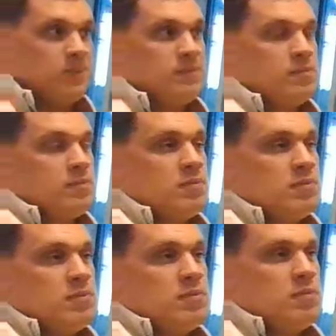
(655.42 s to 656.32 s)

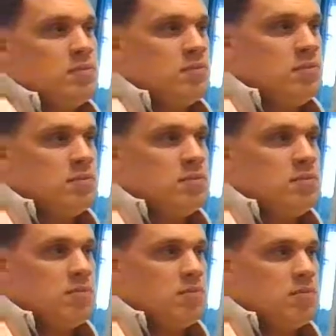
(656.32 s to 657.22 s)

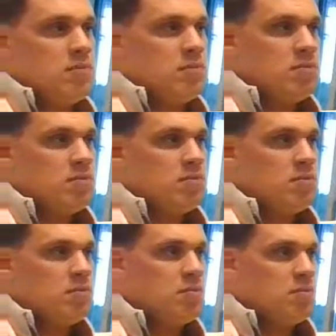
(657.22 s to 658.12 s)

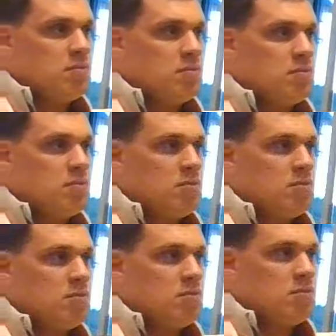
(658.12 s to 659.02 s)

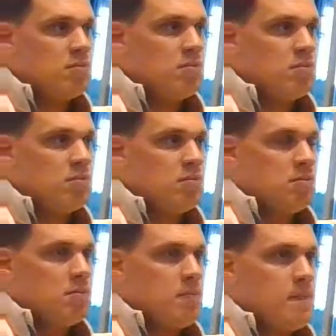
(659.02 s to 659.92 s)

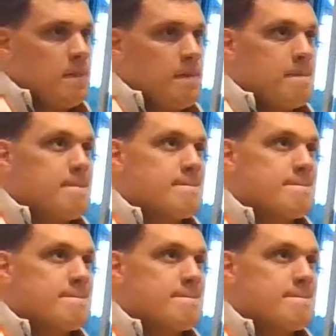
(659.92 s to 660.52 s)
[no speech]